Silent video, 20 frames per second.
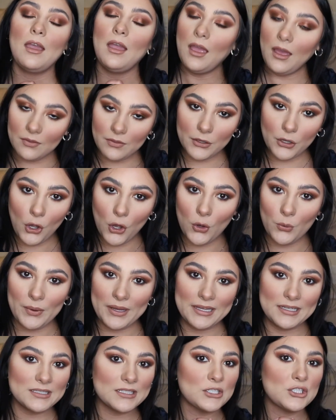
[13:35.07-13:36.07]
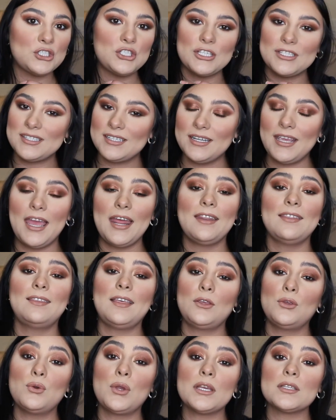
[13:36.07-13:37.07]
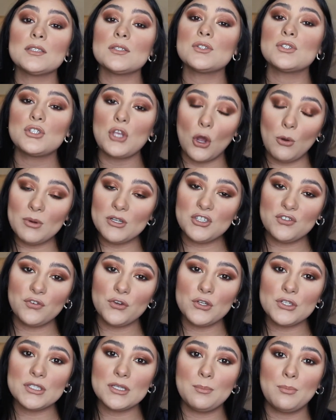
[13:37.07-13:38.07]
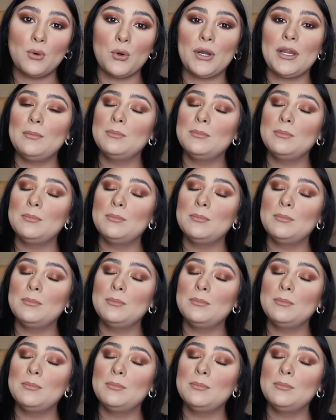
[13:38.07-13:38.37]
And like always, just again, thank you guys so much for your support.